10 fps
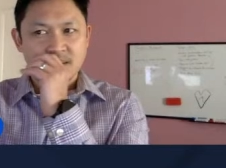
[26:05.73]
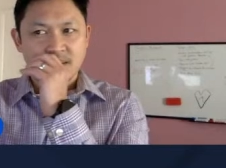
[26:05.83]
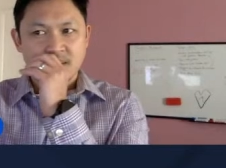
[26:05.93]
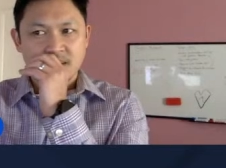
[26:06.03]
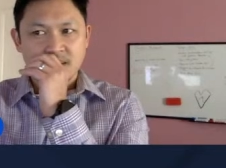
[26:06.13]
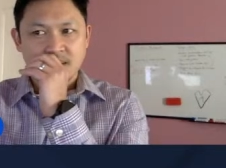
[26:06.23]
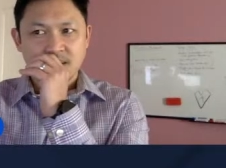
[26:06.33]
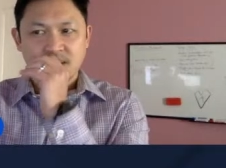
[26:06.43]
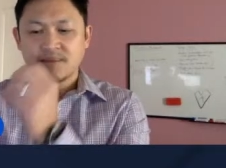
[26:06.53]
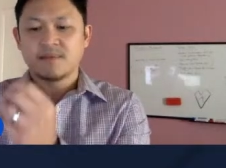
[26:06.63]
for 3 weeks
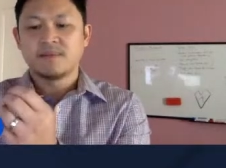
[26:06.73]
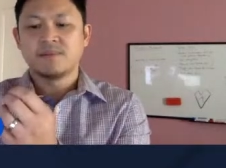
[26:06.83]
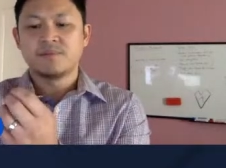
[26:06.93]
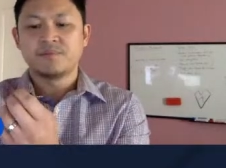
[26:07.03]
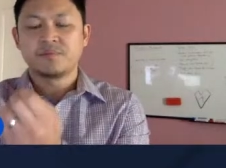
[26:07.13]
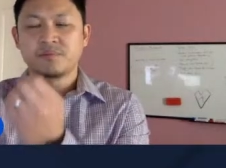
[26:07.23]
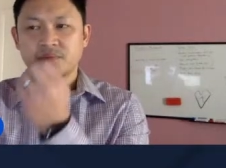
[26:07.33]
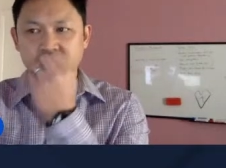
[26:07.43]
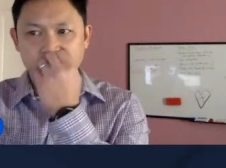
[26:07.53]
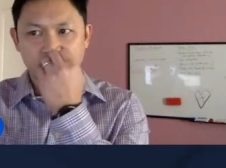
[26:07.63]
just to see, just get
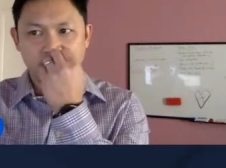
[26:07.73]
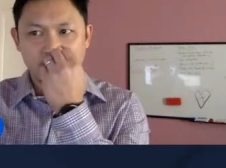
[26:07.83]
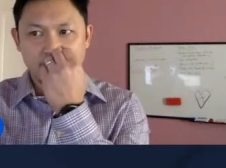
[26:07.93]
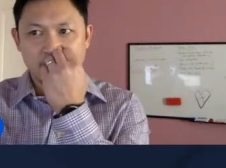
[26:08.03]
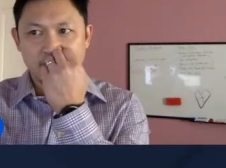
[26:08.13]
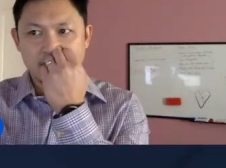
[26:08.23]
something out of it.